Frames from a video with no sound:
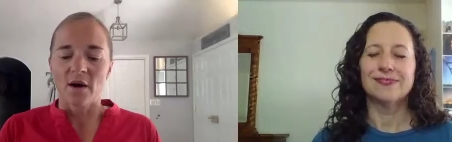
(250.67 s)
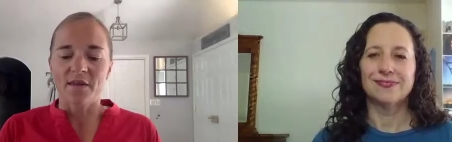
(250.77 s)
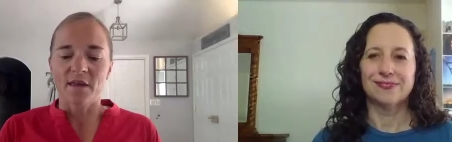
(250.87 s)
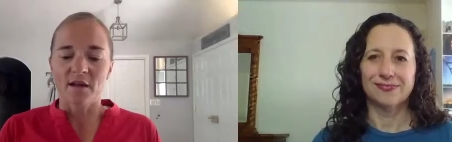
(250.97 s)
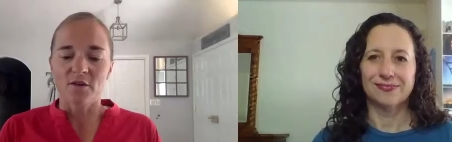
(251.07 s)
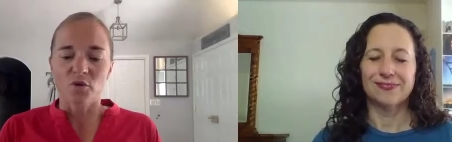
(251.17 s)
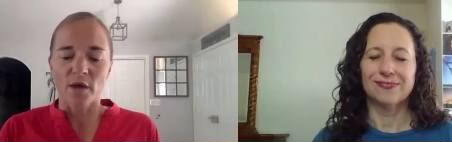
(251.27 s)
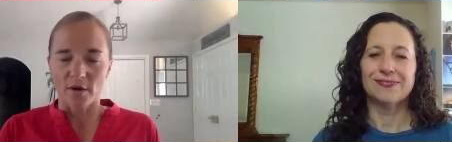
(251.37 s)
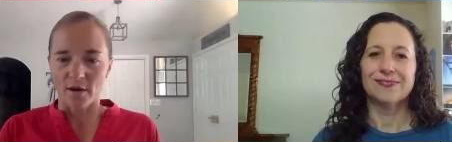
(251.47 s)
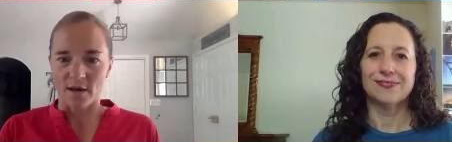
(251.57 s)
Speaker 1: i think
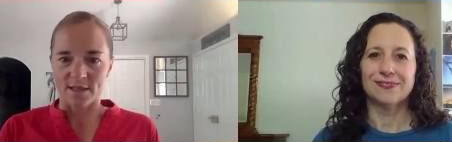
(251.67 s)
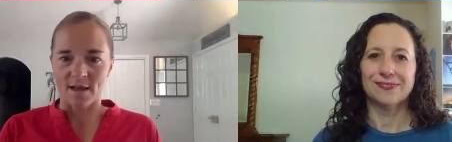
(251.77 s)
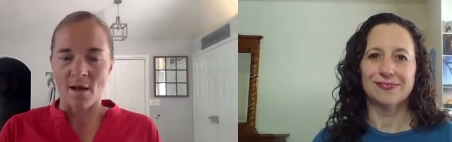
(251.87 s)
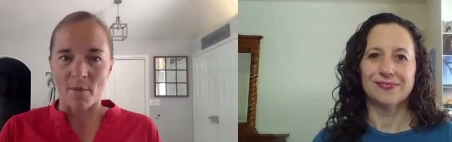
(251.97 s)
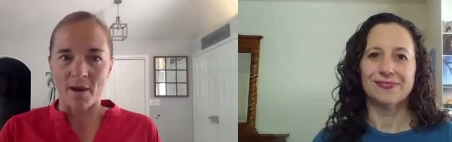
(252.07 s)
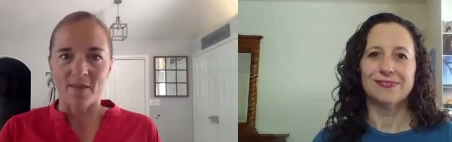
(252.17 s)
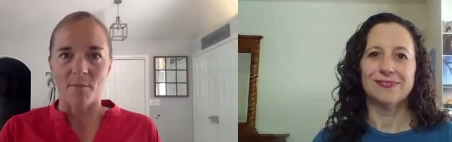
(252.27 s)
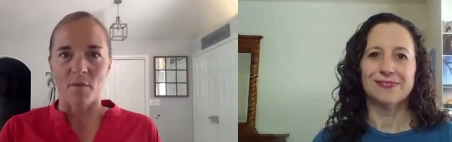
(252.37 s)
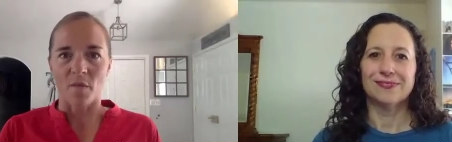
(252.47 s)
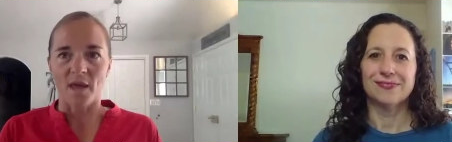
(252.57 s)
toyota is a company that
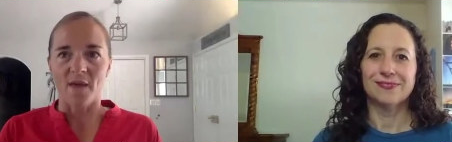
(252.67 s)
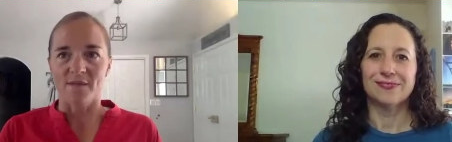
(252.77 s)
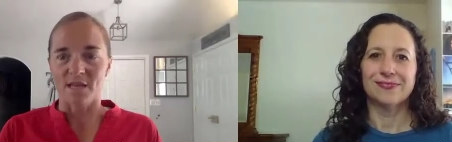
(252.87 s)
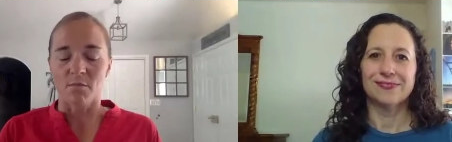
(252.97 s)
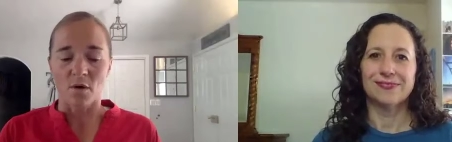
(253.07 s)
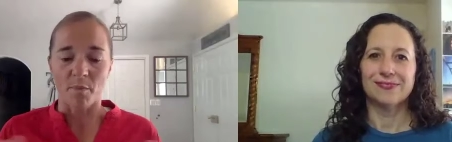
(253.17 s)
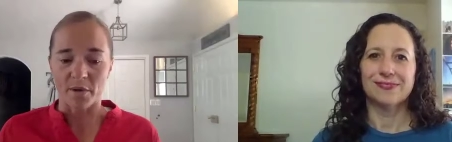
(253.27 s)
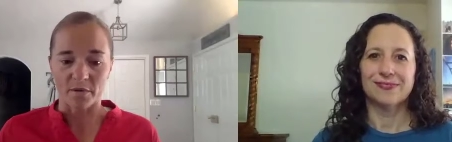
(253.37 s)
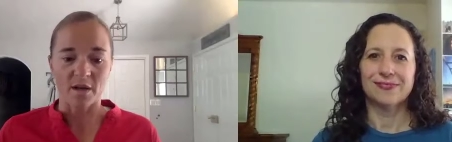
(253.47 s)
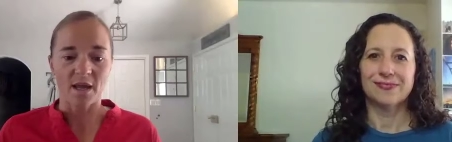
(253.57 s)
believes in
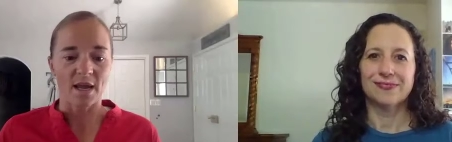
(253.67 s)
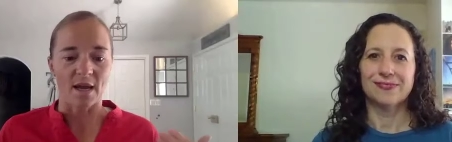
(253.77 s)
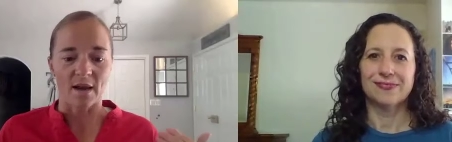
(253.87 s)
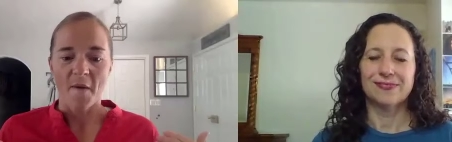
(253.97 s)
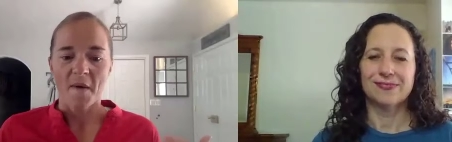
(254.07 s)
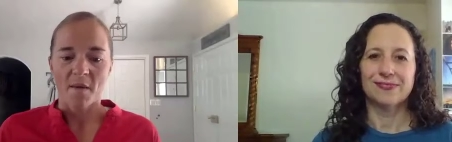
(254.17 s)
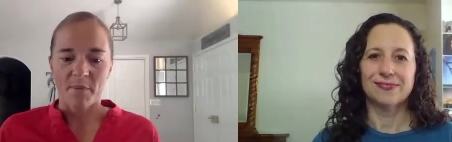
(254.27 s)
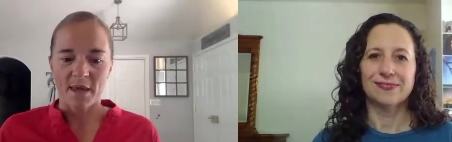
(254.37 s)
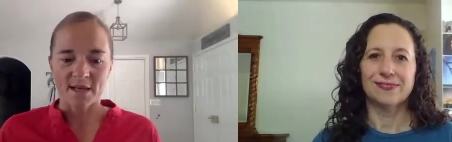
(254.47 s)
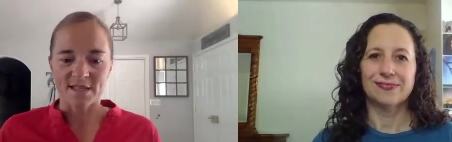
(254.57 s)
mobility and
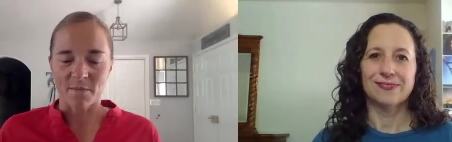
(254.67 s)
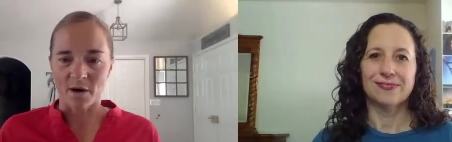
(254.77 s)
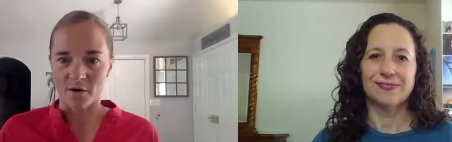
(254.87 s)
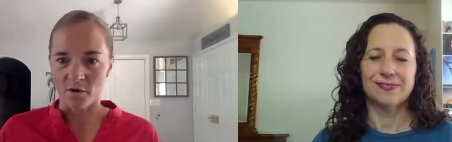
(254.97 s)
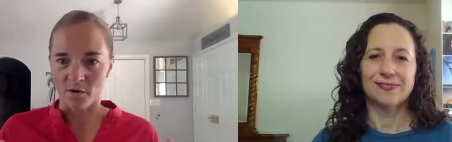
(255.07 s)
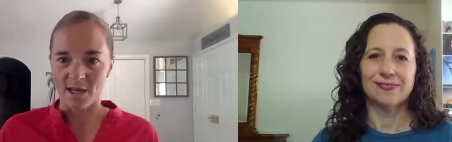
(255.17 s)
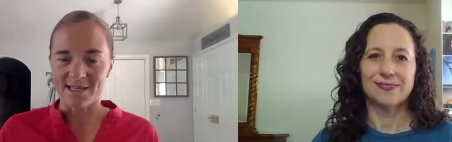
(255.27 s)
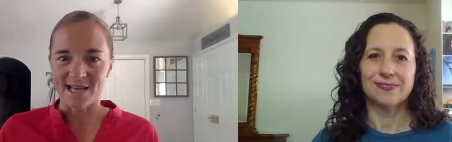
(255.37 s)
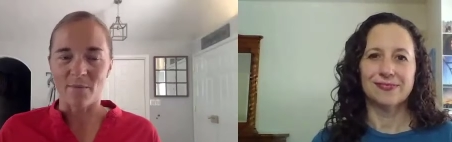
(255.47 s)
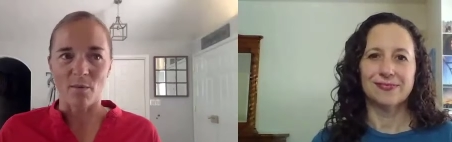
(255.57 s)
being someone who
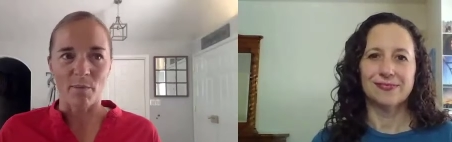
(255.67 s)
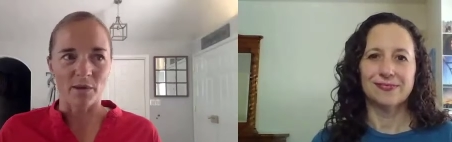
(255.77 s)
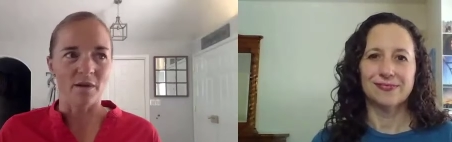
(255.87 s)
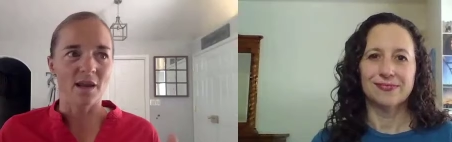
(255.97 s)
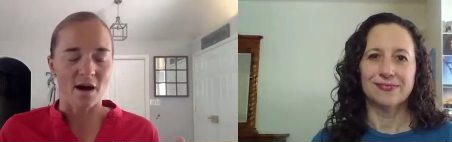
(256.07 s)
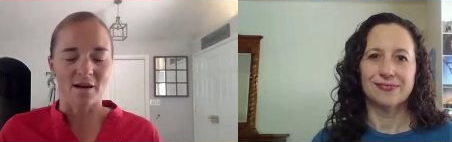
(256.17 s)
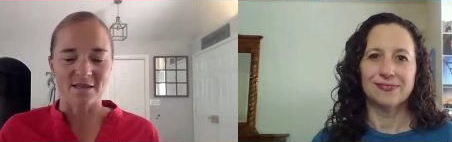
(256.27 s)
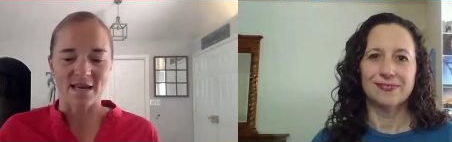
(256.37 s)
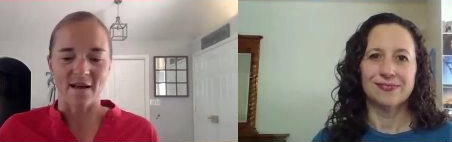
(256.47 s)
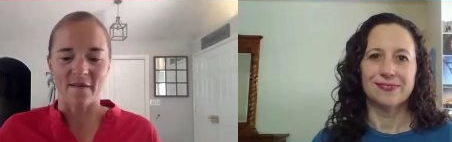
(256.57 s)
needs that mobility on a
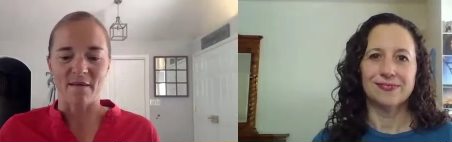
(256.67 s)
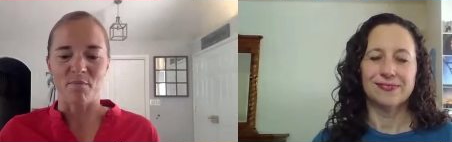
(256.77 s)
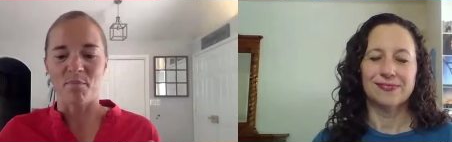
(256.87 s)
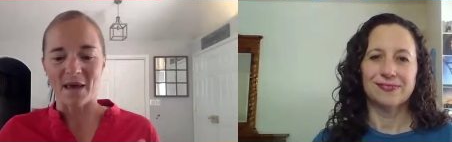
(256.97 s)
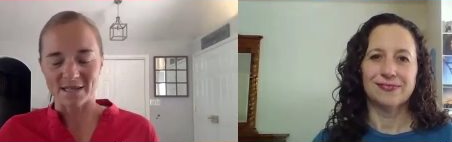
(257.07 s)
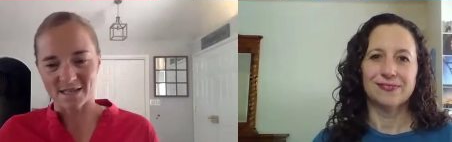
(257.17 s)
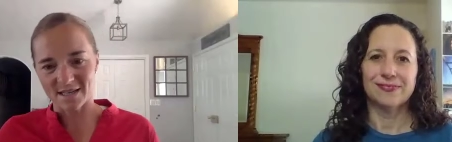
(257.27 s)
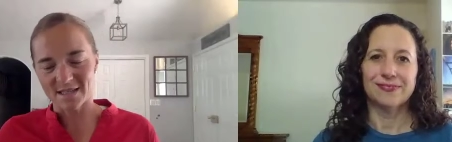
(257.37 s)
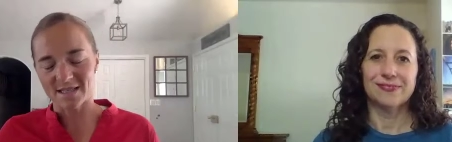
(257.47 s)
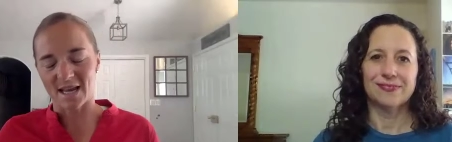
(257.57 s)
daily
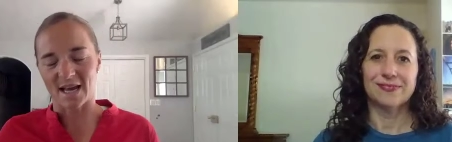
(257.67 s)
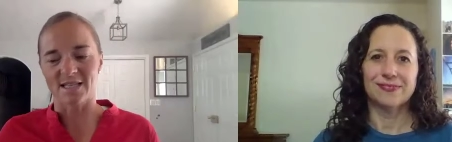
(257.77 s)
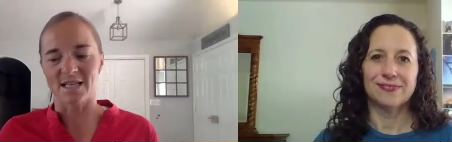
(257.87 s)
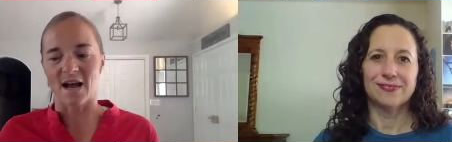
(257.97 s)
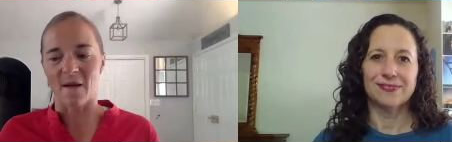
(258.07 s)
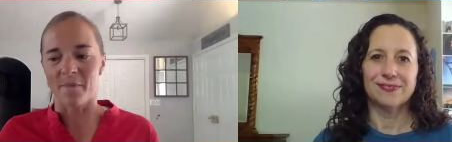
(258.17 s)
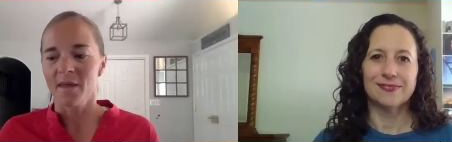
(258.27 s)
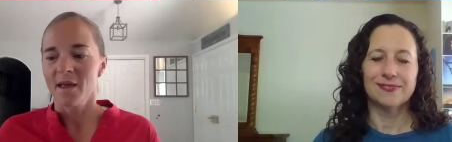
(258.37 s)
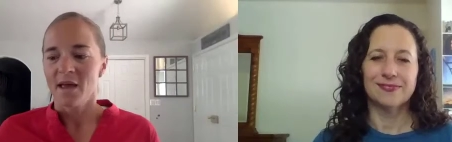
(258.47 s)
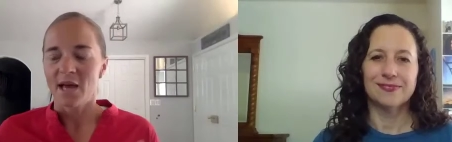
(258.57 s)
basis it's um
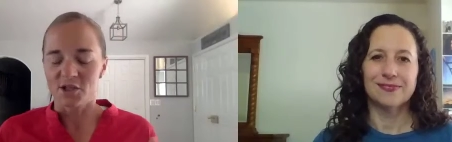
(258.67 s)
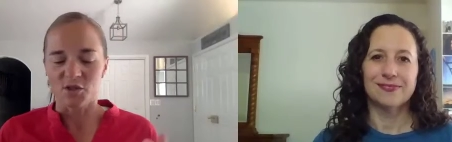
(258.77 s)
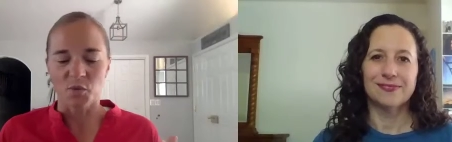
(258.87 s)
it's just